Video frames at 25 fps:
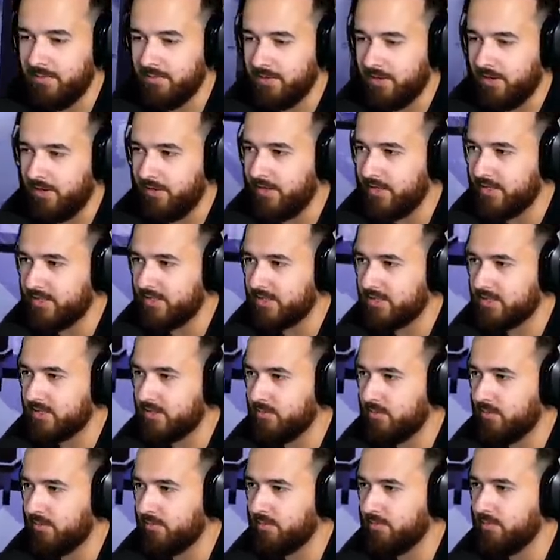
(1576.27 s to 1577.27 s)
Here we go. That's actually
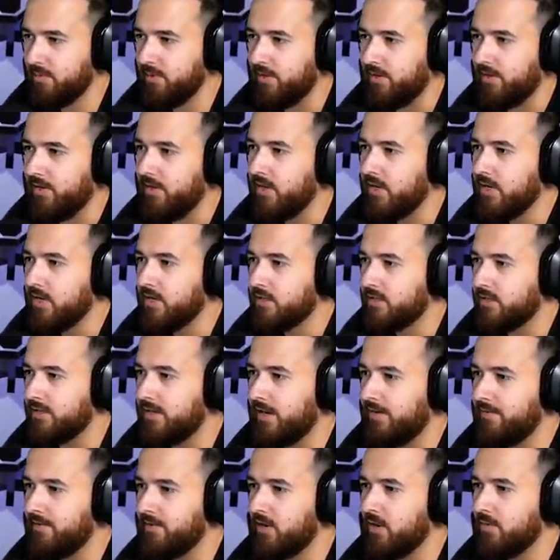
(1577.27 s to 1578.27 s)
the one we wanted. So
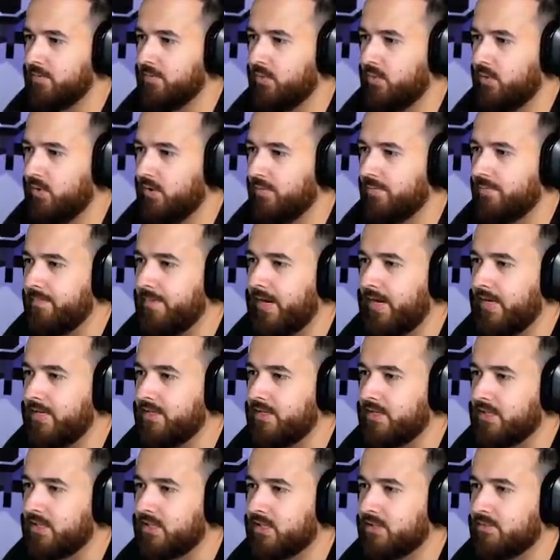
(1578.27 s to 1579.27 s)
now we go more
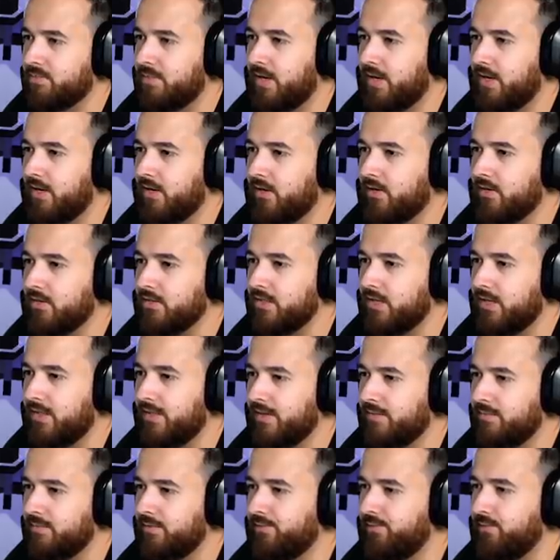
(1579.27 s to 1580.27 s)
magic spells,
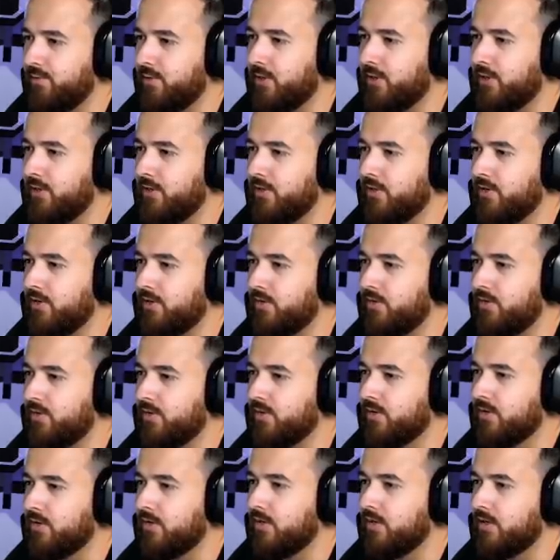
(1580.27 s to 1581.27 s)
and then if we go
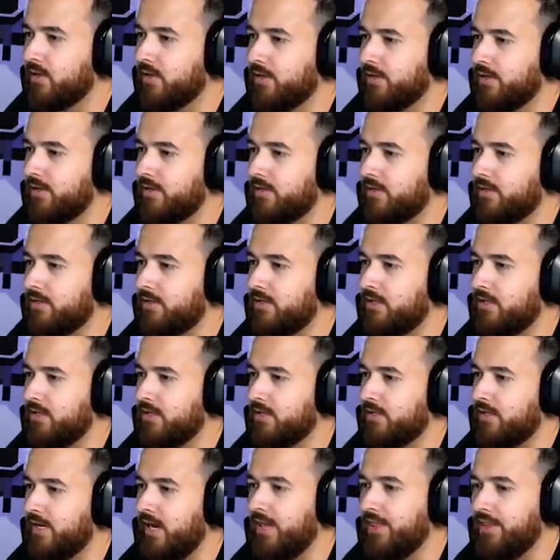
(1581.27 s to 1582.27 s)

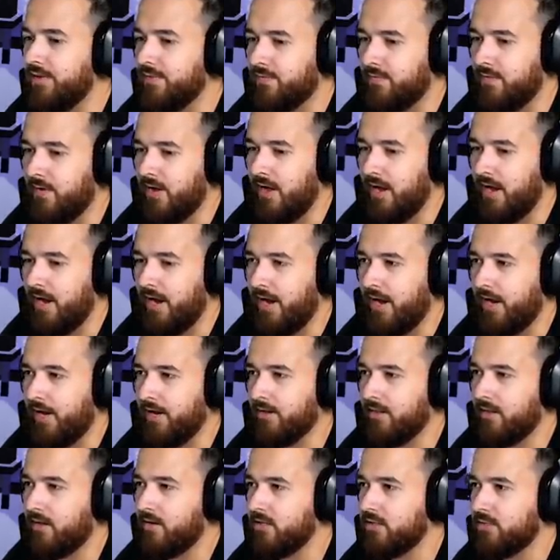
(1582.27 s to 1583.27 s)
de-deathify,
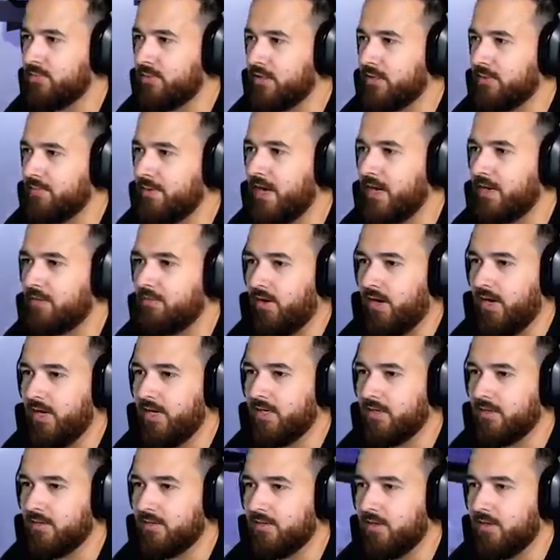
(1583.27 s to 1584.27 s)
that'll just bring it back, right?